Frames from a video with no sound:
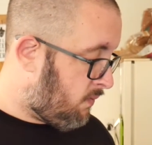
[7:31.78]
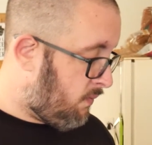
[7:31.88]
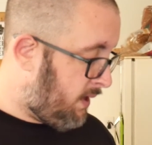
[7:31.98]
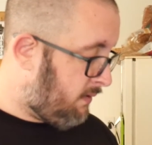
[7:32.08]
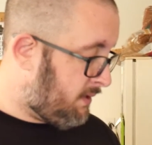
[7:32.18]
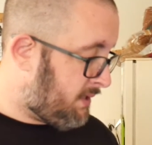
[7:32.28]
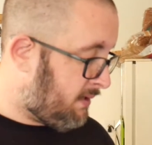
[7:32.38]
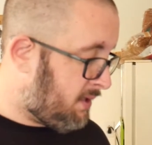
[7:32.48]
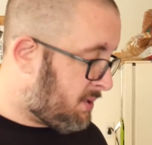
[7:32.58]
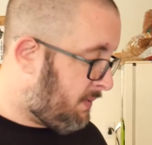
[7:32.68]

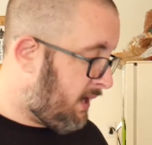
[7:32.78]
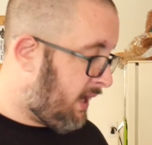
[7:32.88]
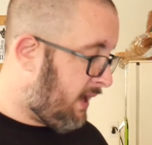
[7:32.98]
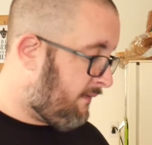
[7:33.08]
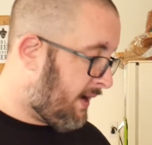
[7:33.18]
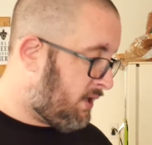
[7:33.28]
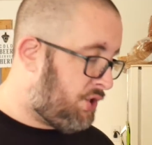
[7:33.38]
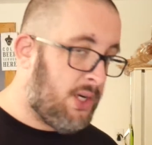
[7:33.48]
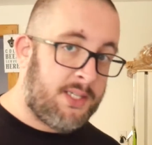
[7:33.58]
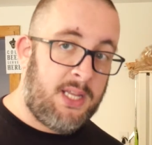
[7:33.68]
Realistically speaking, if I
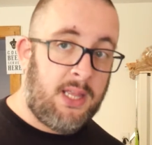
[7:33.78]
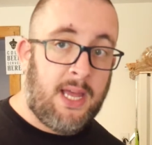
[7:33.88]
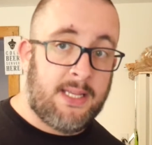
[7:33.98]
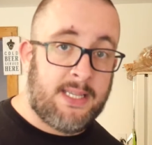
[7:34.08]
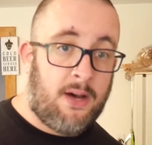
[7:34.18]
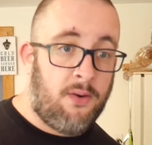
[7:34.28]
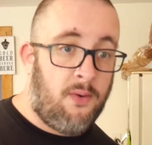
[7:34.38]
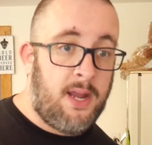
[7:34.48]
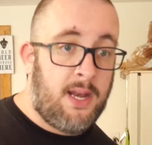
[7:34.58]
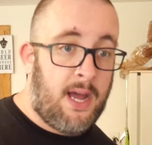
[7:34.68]
just eat that salad
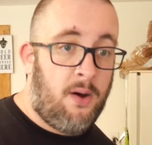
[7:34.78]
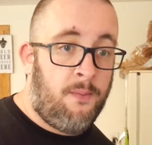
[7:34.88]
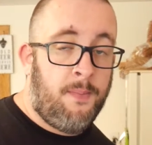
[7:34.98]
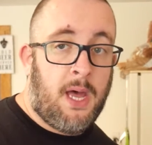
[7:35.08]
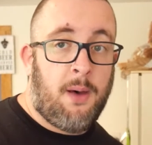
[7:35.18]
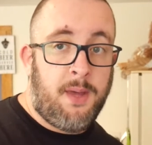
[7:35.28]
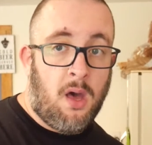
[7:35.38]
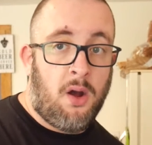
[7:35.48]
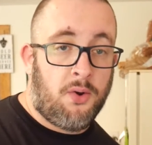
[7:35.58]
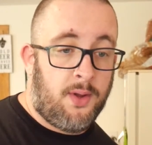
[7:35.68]
right now, I'll be
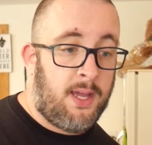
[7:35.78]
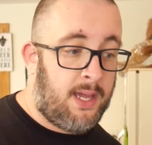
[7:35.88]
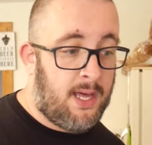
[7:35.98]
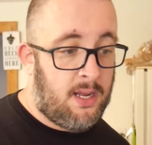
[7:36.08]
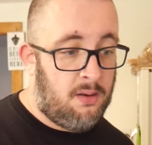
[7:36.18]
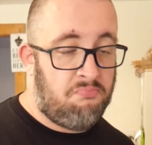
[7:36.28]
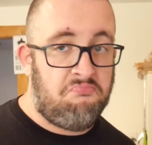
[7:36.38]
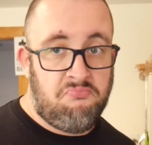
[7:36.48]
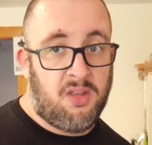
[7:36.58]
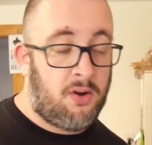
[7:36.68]
hungry again in
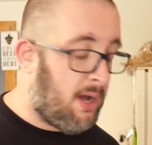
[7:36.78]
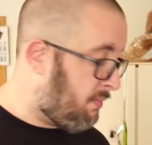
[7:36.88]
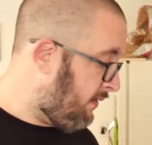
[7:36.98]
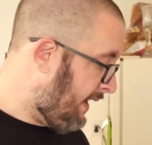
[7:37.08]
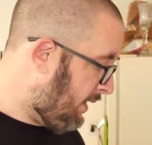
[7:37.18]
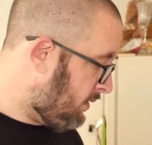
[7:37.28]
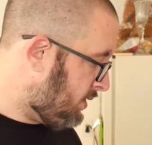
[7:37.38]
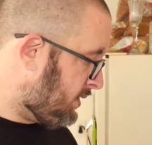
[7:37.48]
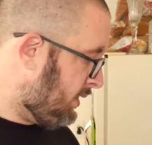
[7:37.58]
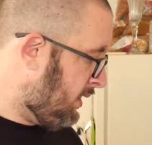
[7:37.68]
another couple of
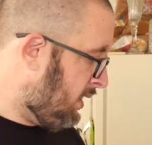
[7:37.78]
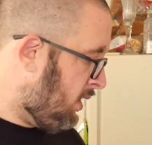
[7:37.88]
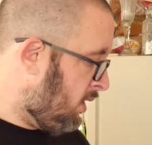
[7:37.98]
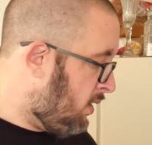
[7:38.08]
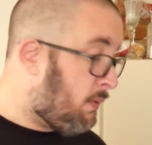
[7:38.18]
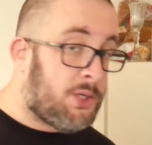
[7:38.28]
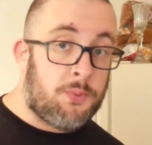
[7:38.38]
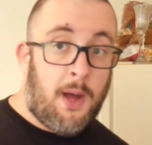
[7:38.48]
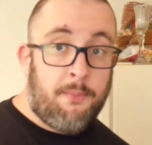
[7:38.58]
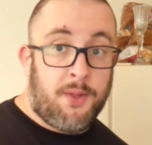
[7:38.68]
hours. Which is
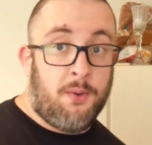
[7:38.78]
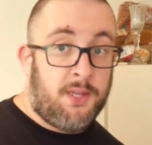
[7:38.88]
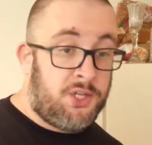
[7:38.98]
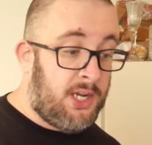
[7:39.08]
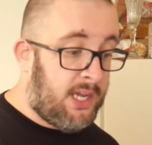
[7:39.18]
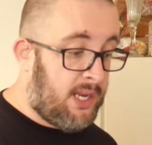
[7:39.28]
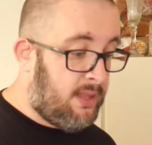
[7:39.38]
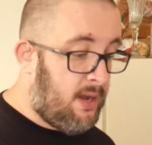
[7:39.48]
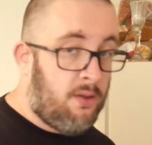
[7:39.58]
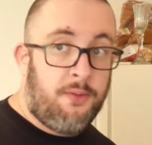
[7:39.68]
why I'm throwing the chicken in
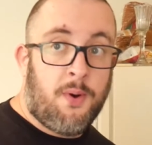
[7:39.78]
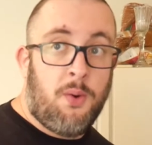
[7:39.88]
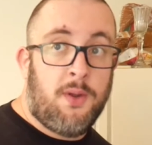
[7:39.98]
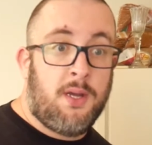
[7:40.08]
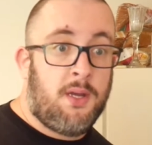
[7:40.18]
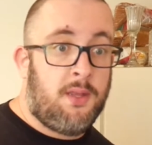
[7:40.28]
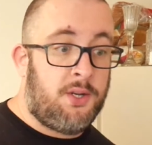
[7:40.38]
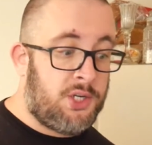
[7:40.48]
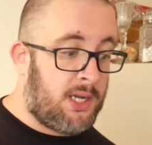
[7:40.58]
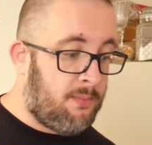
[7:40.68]
there. Throwing the
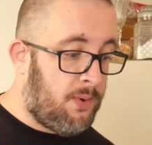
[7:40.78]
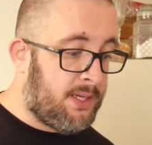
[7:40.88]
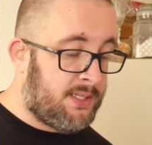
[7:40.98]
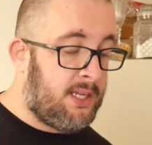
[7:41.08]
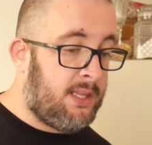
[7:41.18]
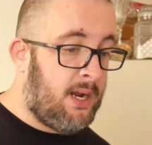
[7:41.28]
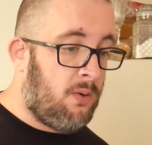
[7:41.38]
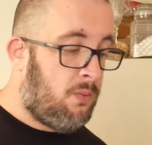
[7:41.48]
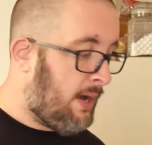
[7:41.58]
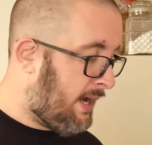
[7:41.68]
chicken breast in there
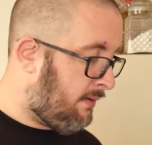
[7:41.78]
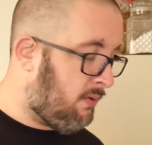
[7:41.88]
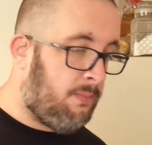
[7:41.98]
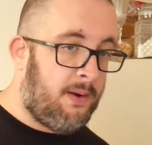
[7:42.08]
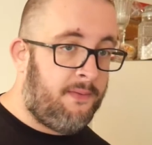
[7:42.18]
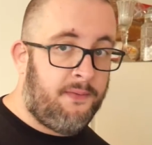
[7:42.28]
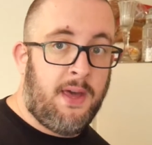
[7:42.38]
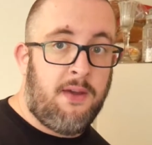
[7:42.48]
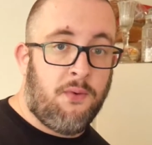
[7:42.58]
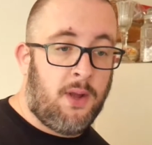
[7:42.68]
will add a little bit of
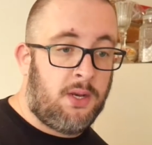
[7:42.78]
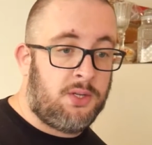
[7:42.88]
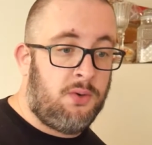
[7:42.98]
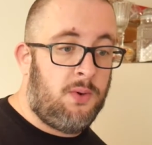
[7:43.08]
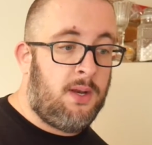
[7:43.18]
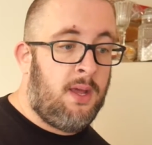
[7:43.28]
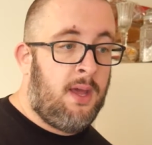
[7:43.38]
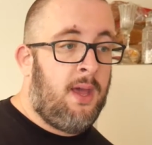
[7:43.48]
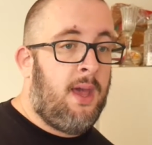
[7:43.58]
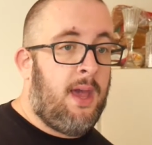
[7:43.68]
flavoring to it,
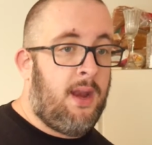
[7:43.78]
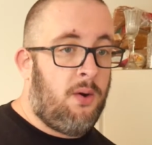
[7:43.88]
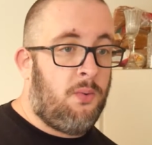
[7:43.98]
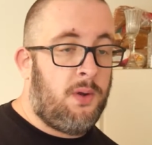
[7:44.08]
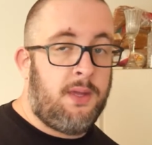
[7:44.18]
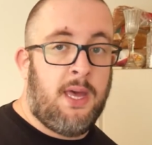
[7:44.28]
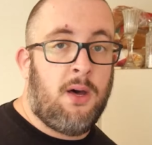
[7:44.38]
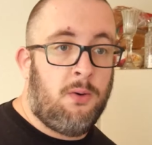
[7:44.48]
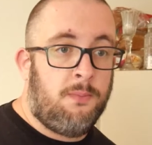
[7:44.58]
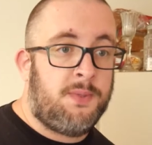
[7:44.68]
and it'll really
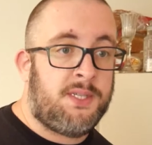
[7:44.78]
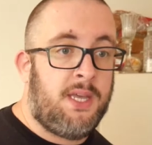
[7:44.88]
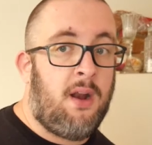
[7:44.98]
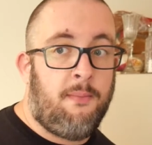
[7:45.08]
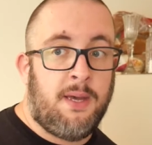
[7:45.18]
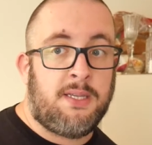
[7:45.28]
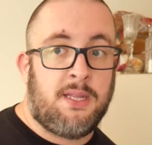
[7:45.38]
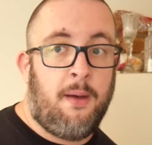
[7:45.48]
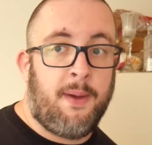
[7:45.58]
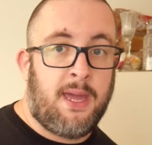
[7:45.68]
help sit on my
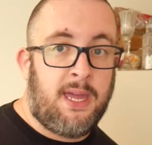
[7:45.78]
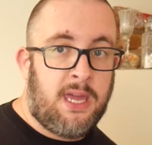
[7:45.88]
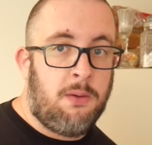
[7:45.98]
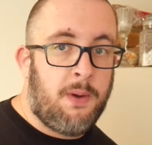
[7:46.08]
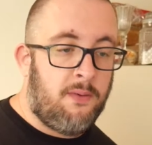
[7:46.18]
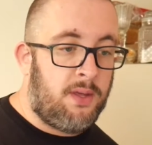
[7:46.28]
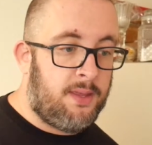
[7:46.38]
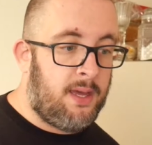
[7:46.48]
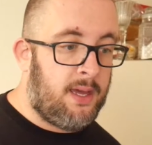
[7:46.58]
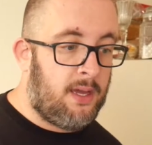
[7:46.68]
stomach and keep
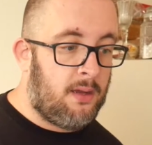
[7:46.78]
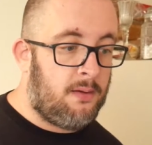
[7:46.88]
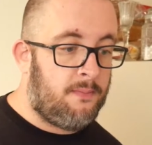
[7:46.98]
everything